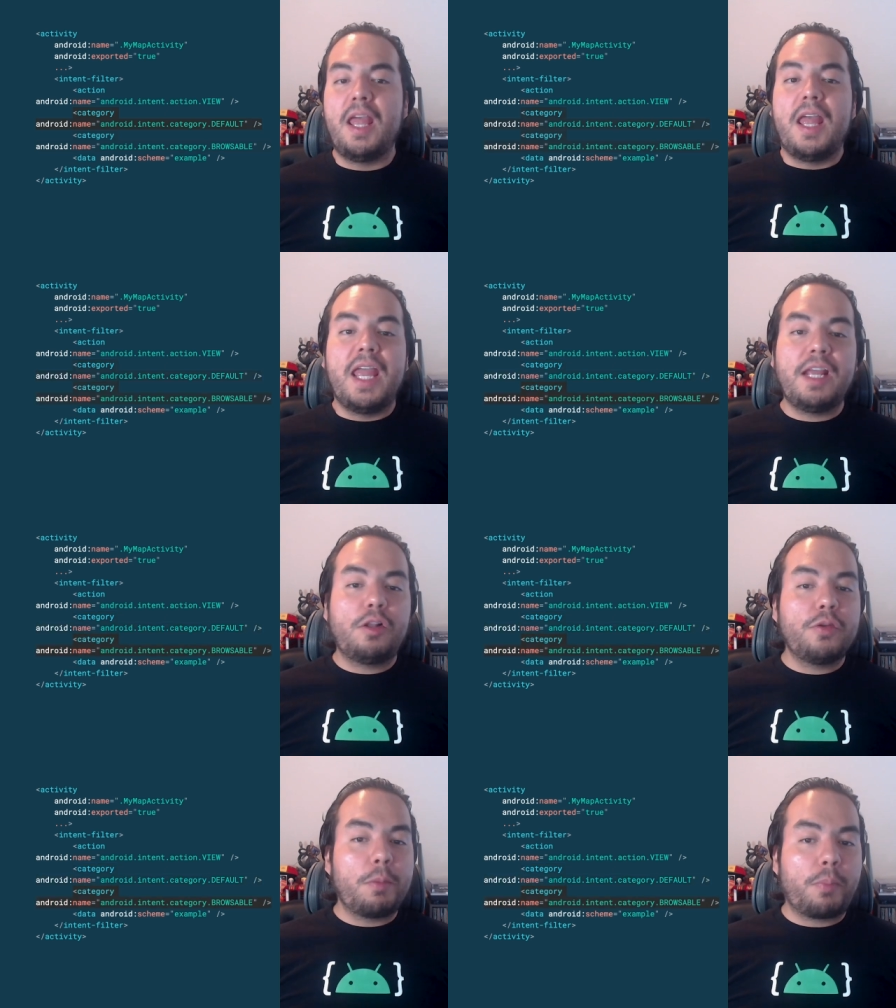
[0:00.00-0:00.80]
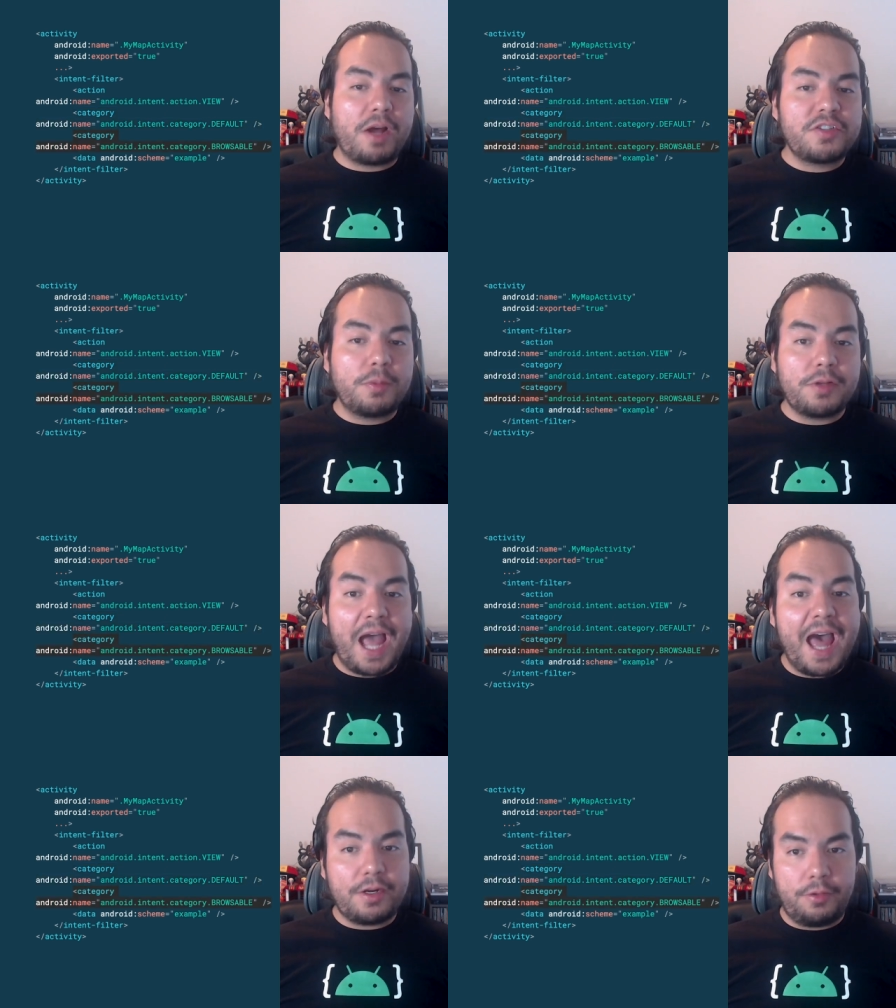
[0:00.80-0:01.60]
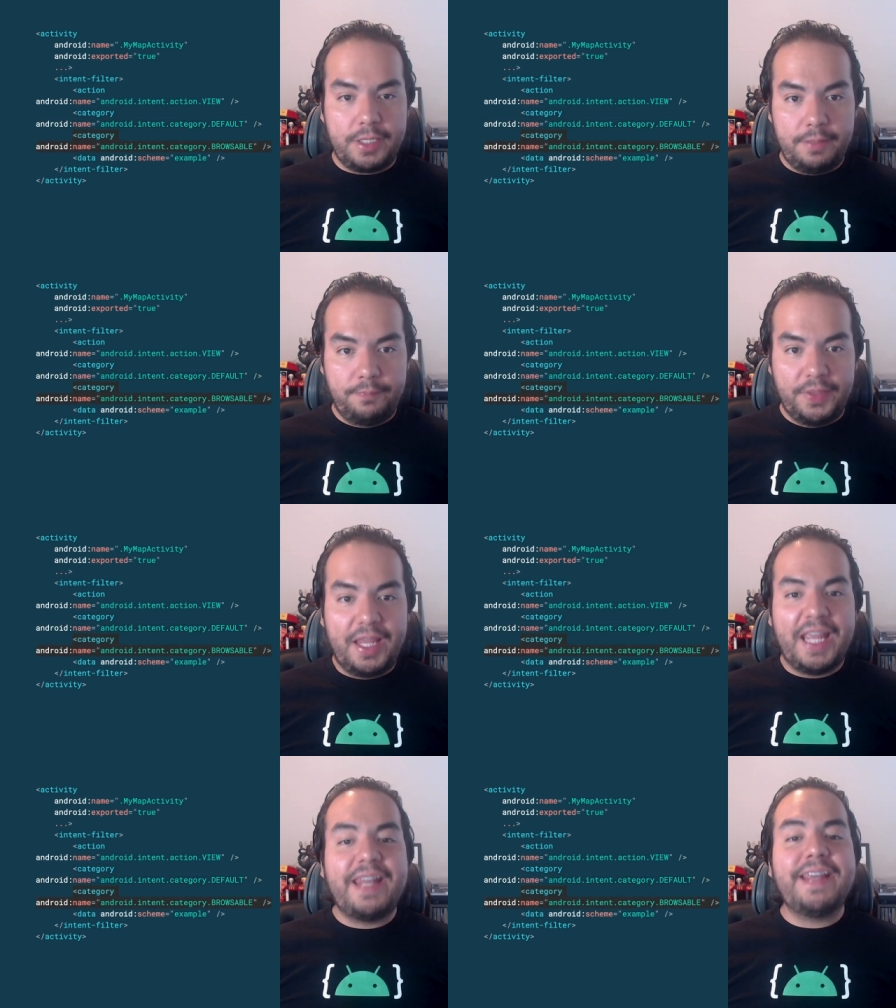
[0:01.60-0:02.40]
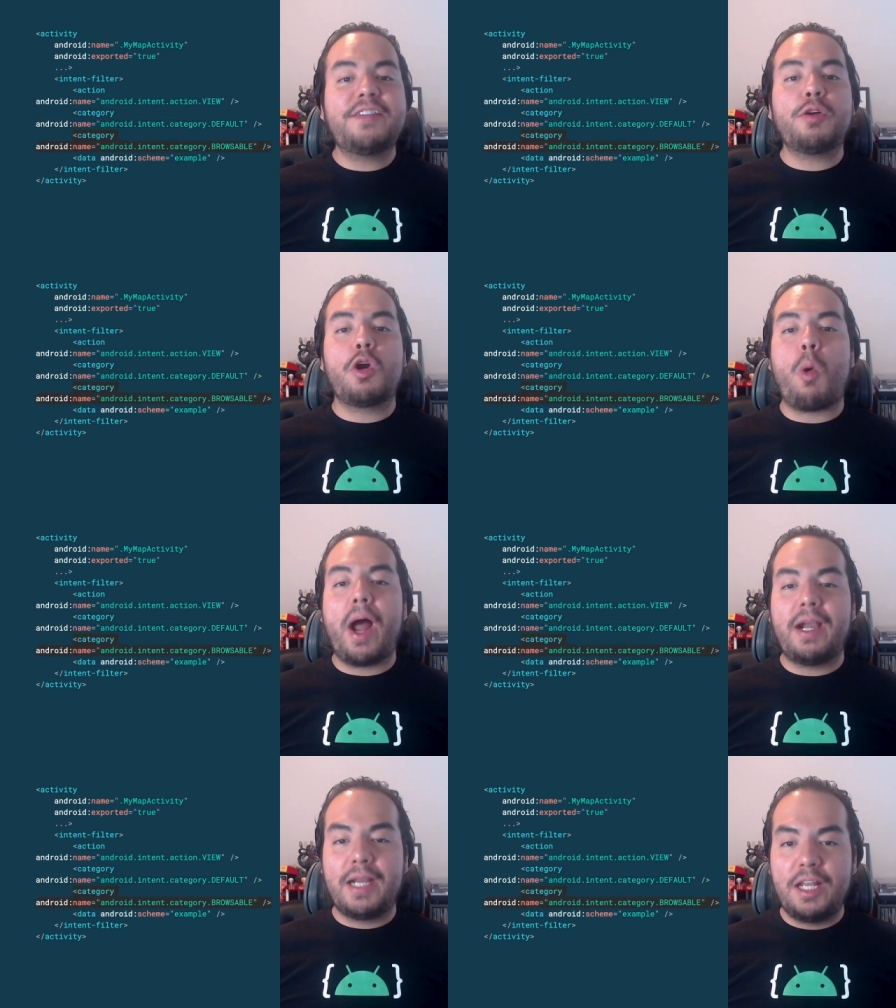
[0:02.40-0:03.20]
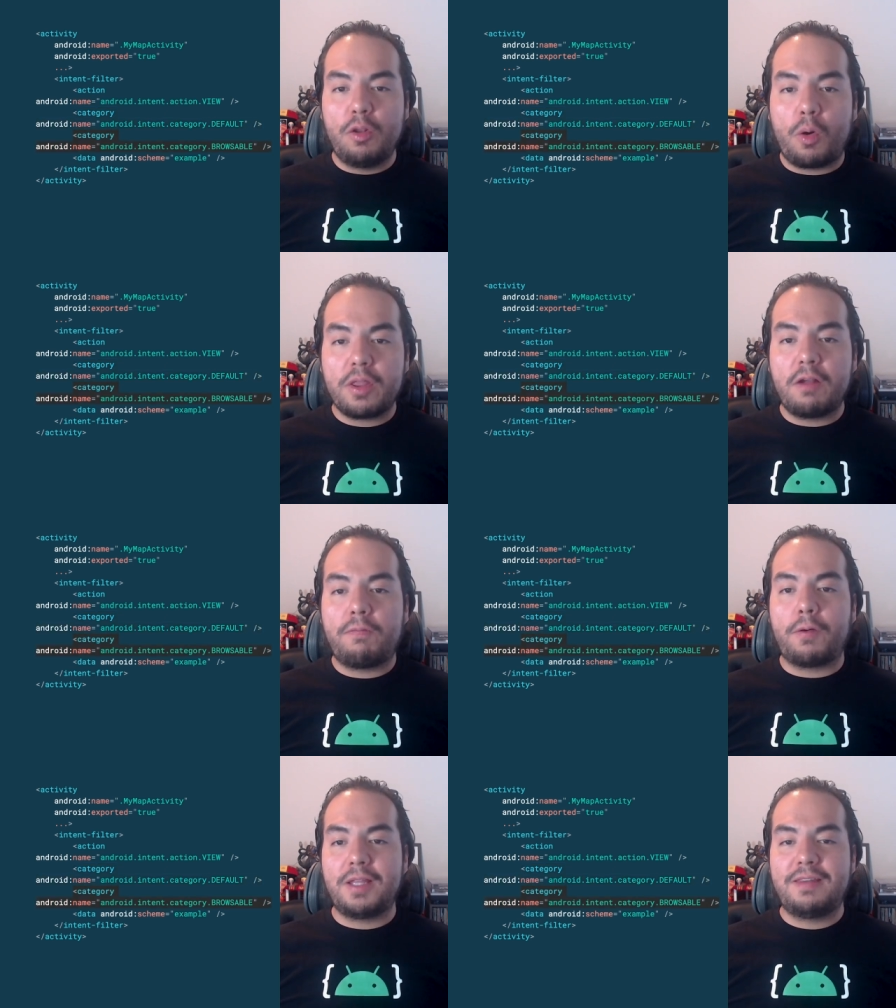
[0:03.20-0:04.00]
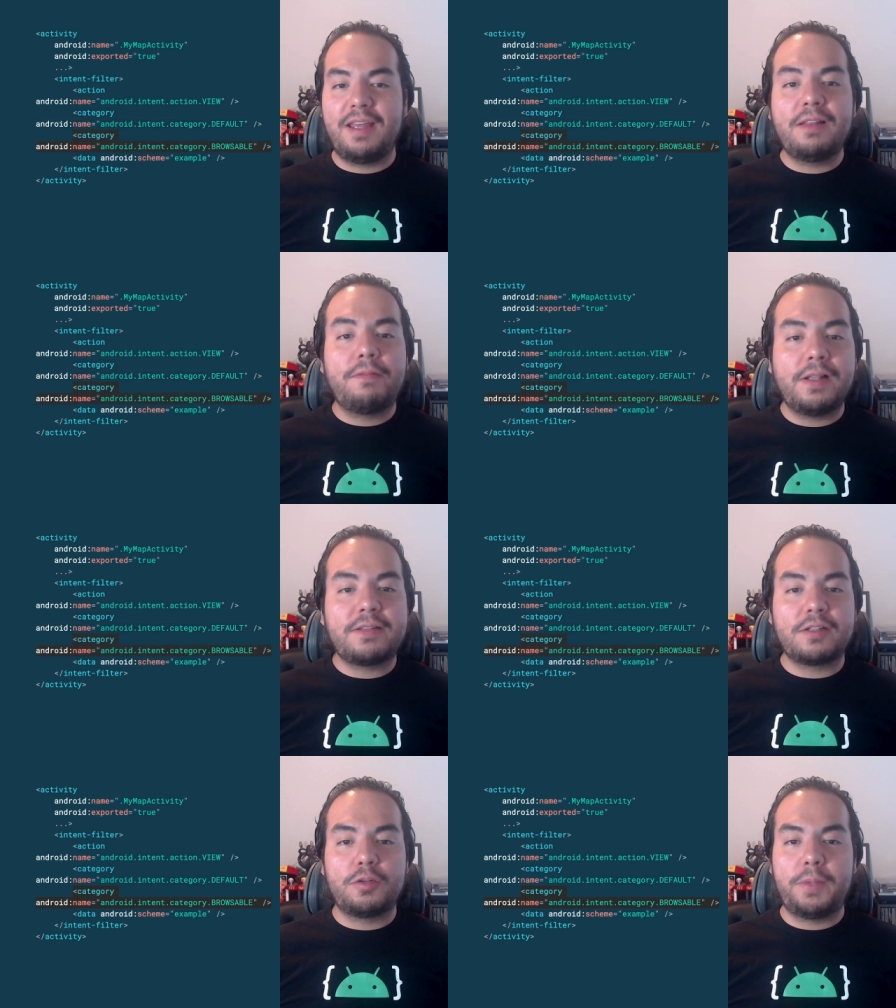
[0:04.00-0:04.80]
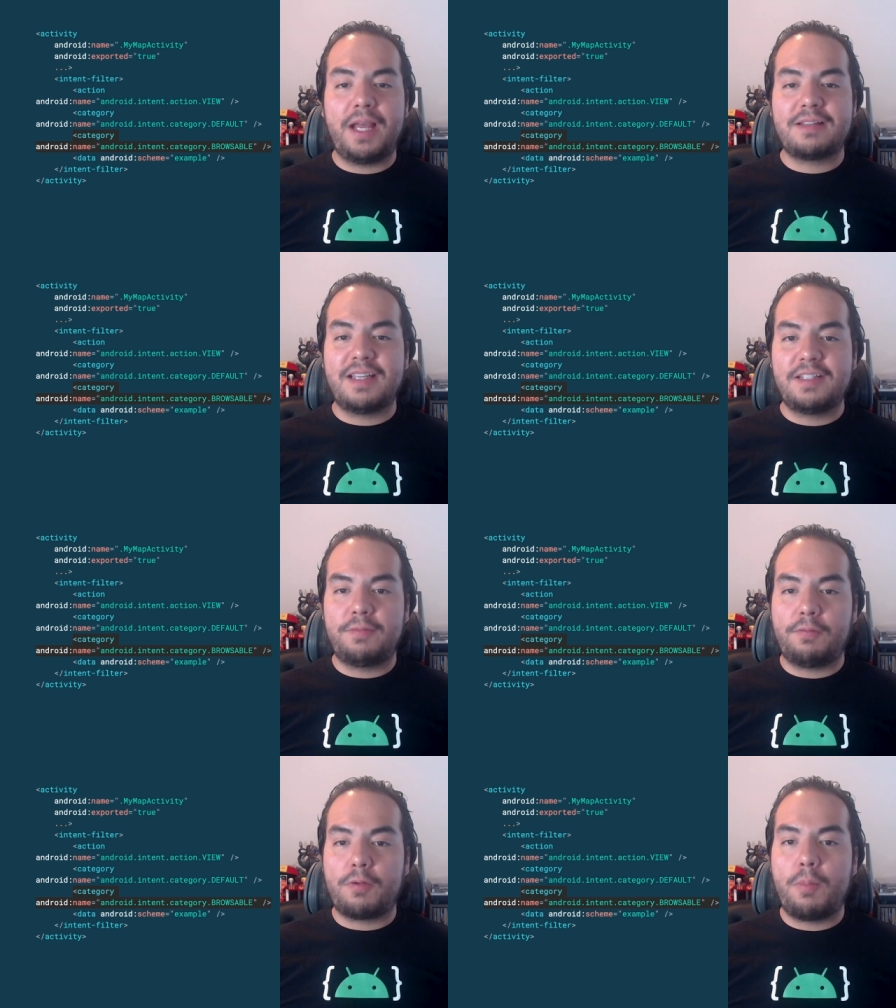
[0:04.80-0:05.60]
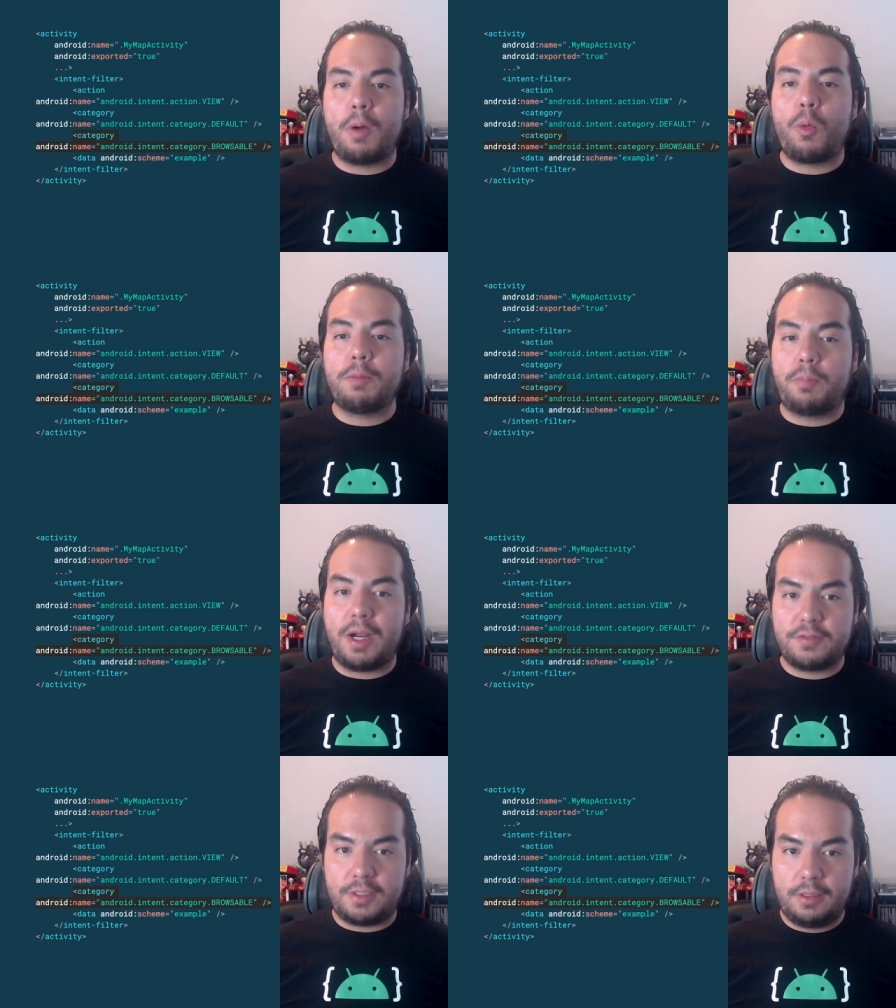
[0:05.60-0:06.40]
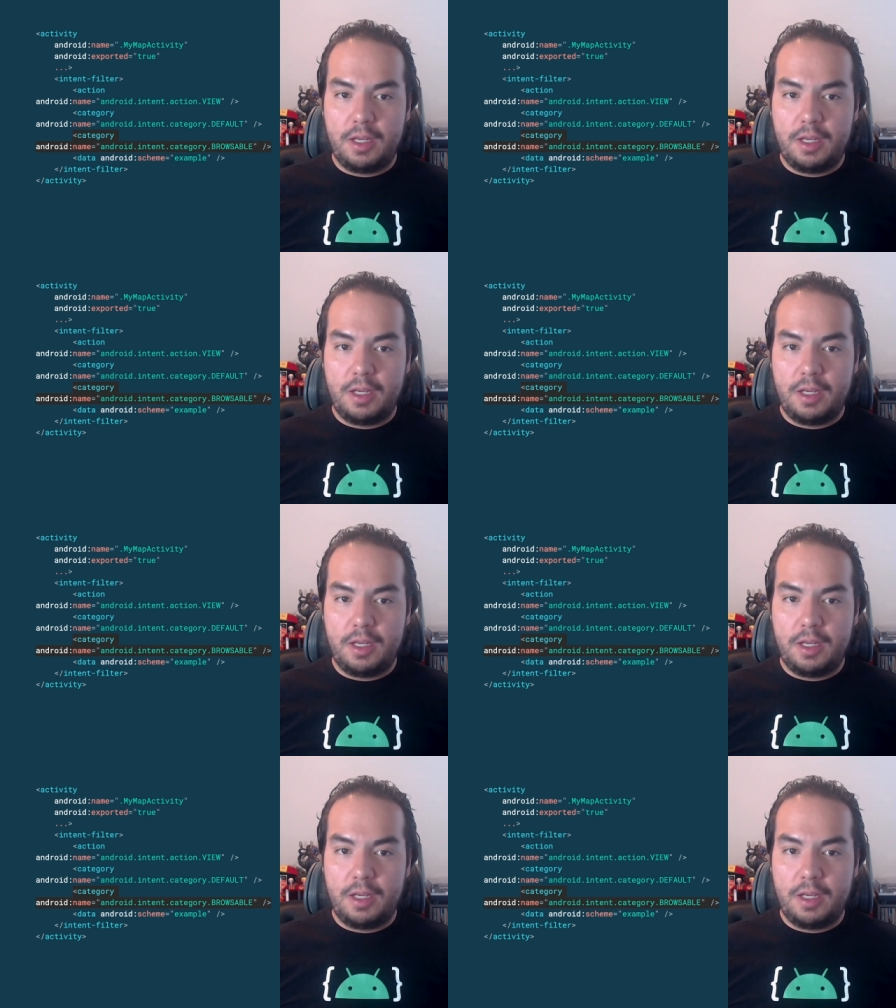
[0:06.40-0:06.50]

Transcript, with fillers: Include the browsable category. It is required in order for the intent filter to be accessible from a web browser.